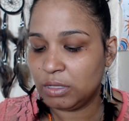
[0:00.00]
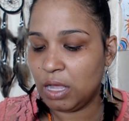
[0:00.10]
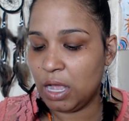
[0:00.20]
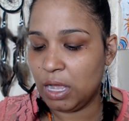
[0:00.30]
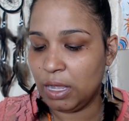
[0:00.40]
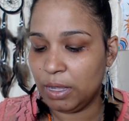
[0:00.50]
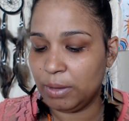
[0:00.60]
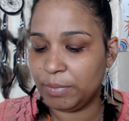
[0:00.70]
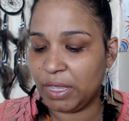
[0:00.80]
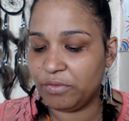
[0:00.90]

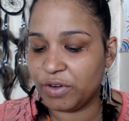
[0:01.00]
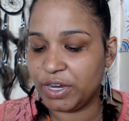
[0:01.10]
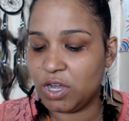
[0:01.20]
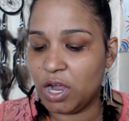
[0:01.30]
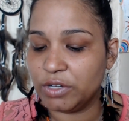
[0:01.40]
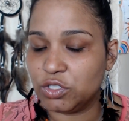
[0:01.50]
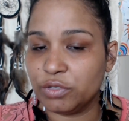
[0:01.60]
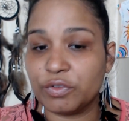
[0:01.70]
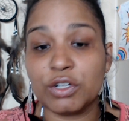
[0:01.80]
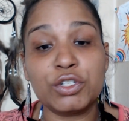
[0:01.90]
a very
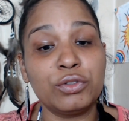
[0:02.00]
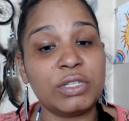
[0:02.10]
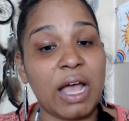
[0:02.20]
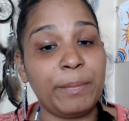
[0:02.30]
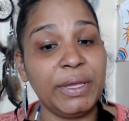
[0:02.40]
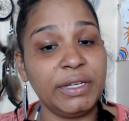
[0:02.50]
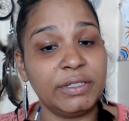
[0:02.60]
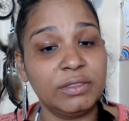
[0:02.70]
controversial topic,